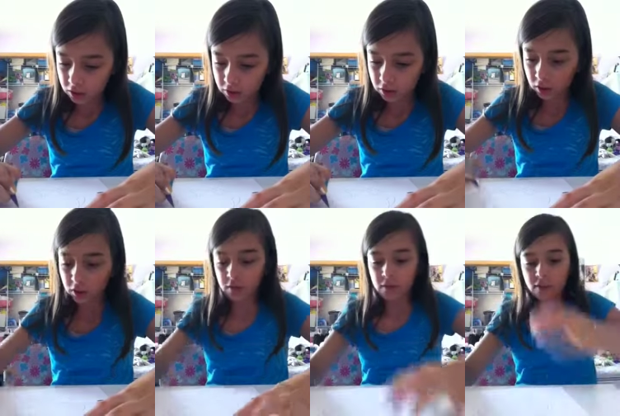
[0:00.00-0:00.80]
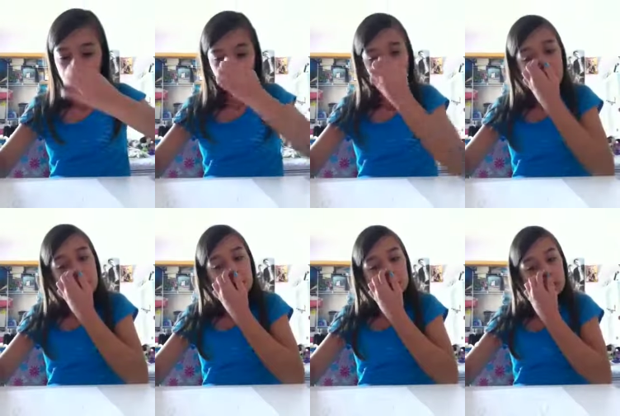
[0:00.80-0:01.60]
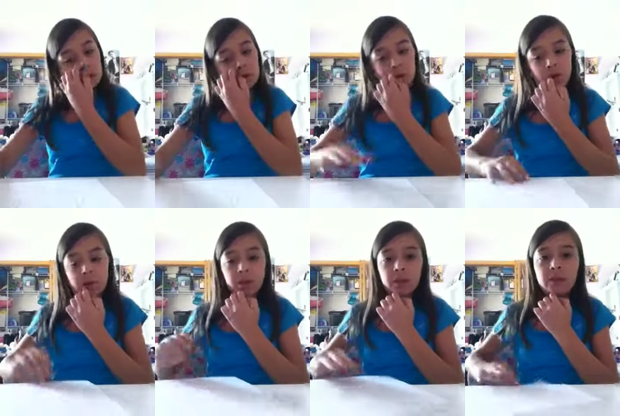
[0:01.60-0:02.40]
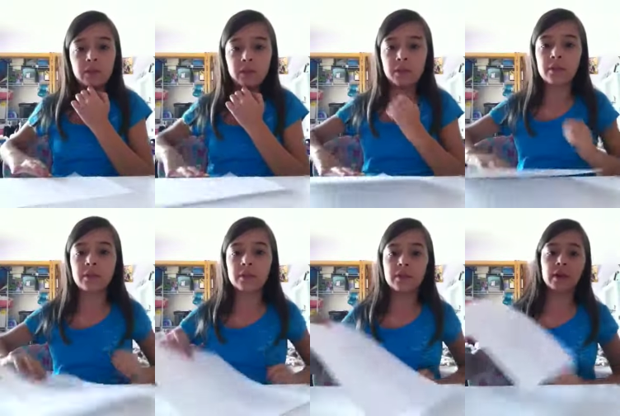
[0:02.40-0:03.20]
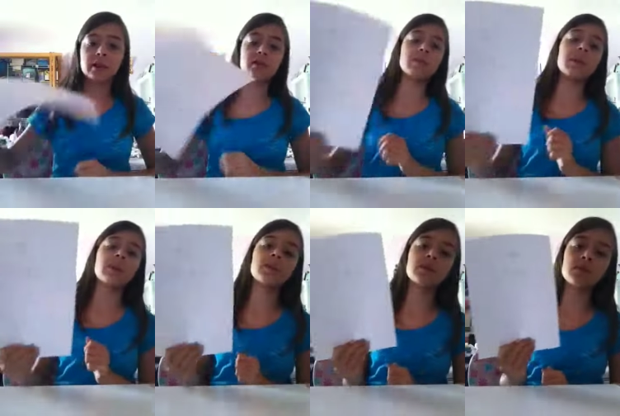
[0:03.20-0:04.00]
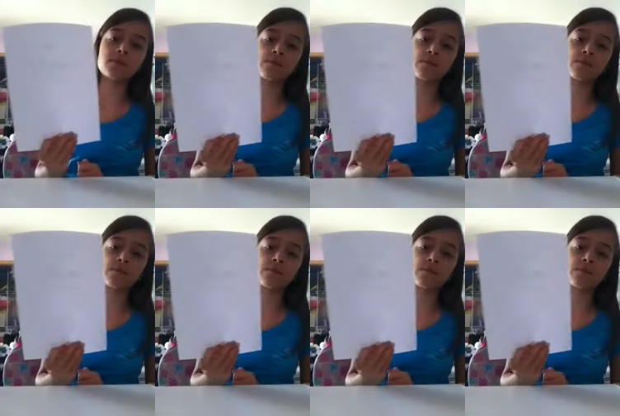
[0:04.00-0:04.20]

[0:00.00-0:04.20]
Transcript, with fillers: it is a duck. So that's the wings.